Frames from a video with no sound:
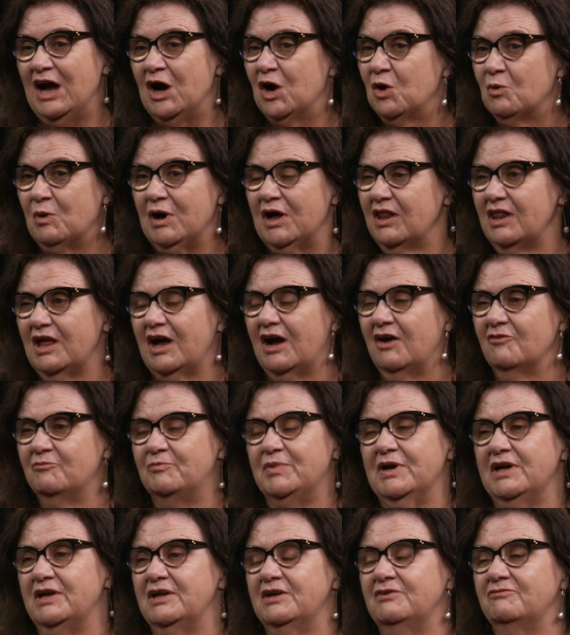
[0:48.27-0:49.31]
Well, I've
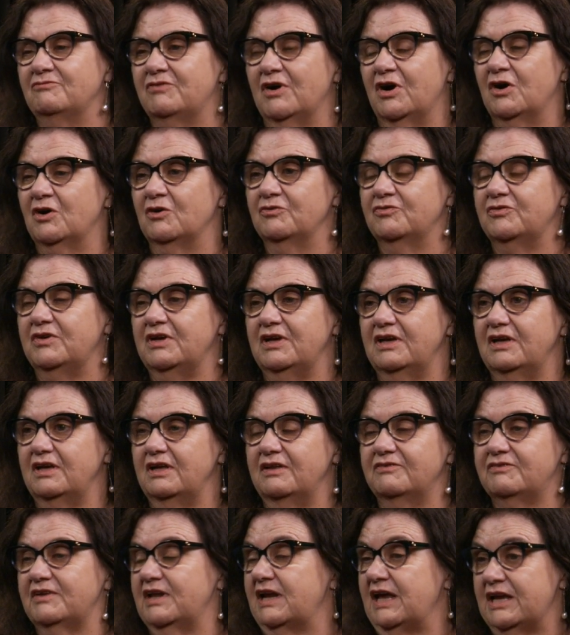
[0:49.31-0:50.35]
been involved
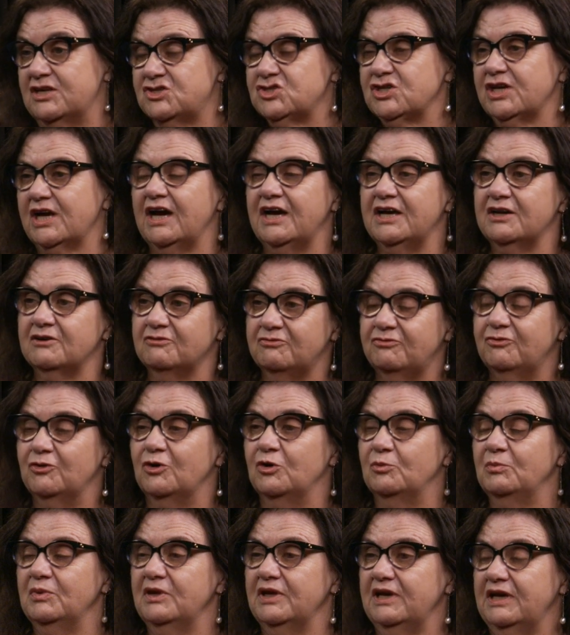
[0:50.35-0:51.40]
as an educator
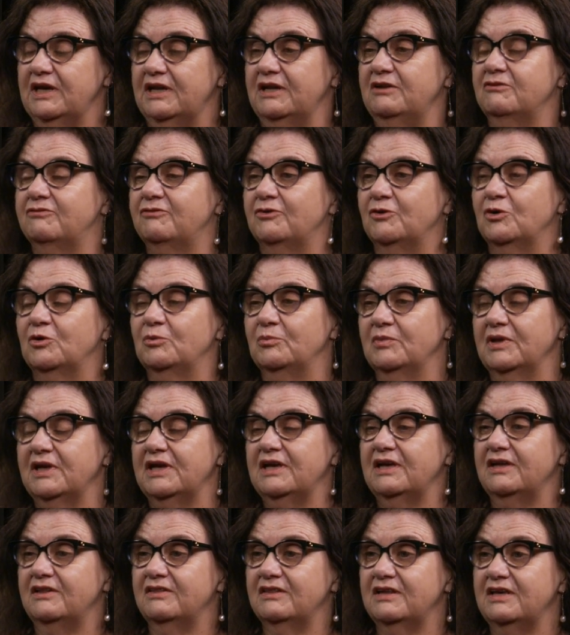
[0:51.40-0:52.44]
formally and
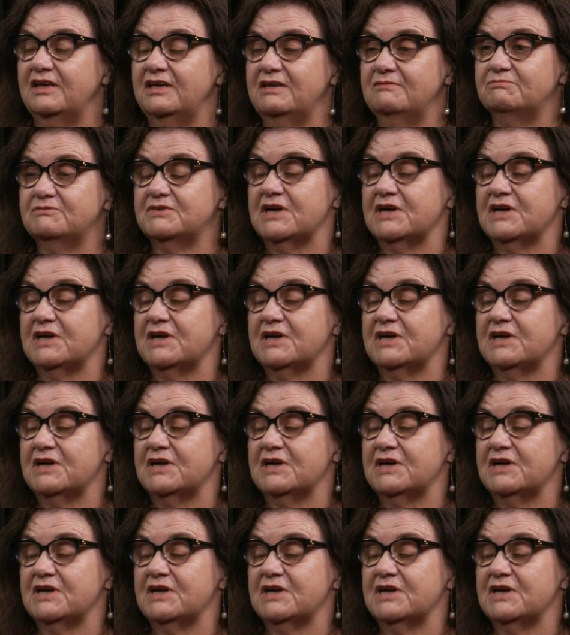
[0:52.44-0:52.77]
informally in the